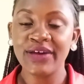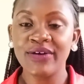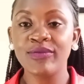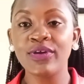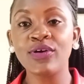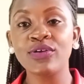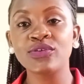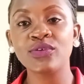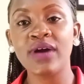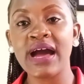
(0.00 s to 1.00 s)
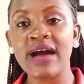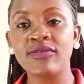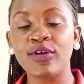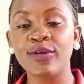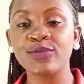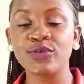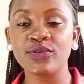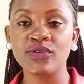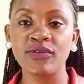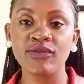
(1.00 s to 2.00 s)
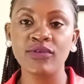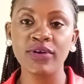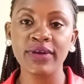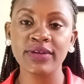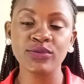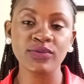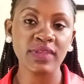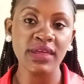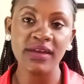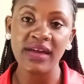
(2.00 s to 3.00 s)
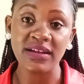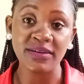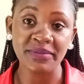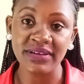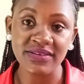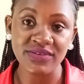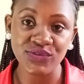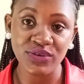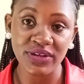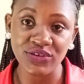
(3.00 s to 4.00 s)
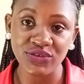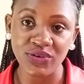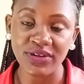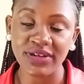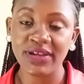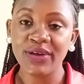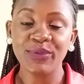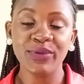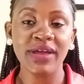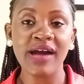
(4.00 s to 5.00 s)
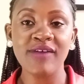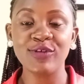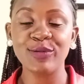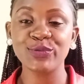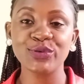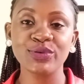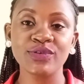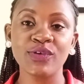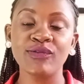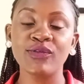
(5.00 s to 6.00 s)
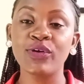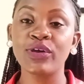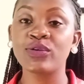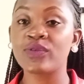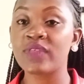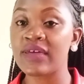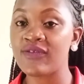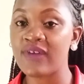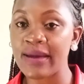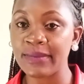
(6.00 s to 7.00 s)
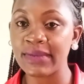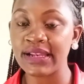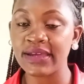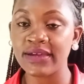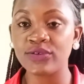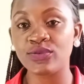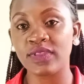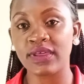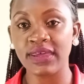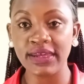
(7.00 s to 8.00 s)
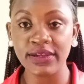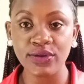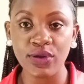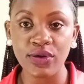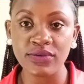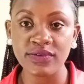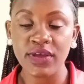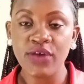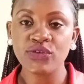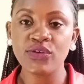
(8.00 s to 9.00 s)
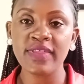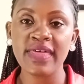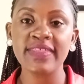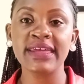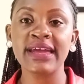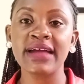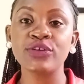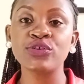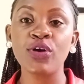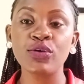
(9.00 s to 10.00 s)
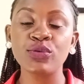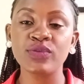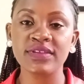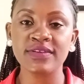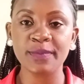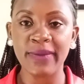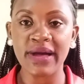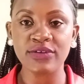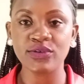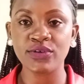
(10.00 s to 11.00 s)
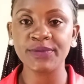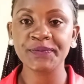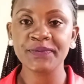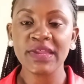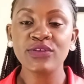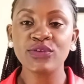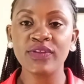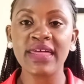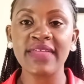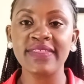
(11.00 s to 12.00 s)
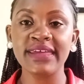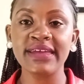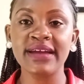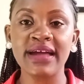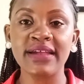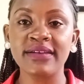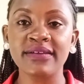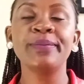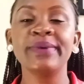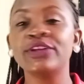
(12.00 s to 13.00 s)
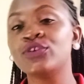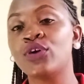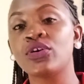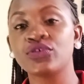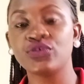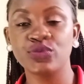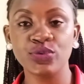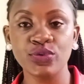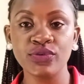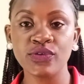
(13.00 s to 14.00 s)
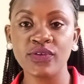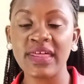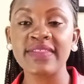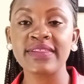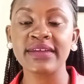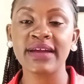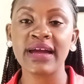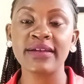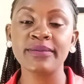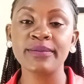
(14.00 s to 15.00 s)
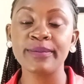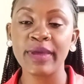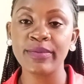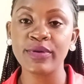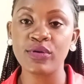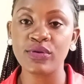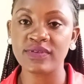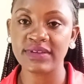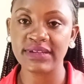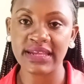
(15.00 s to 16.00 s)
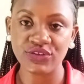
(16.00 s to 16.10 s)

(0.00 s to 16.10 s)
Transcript: We also have options of going to the administration. We have options of going to the family, to the in-laws, so that they can talk to this person, so that they can be talked to, so that they can maybe consider